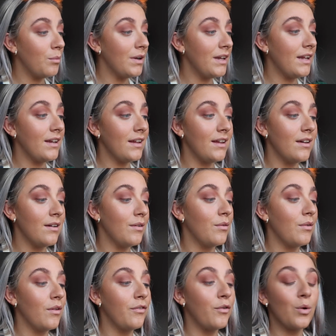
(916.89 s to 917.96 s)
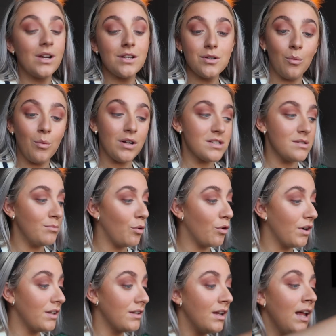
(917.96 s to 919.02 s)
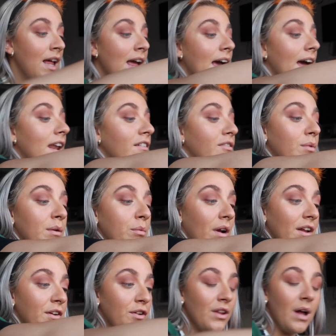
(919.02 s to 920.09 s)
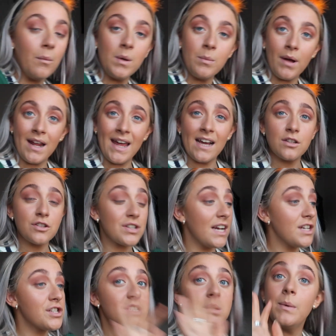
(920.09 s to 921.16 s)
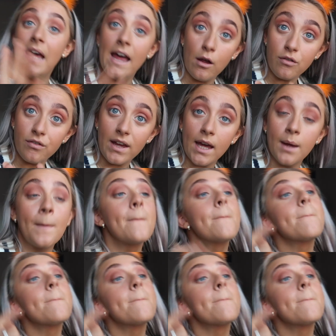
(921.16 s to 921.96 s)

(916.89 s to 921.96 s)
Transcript: We need to focus on what's important, and if we want to do that, we better exercise just to be healthy.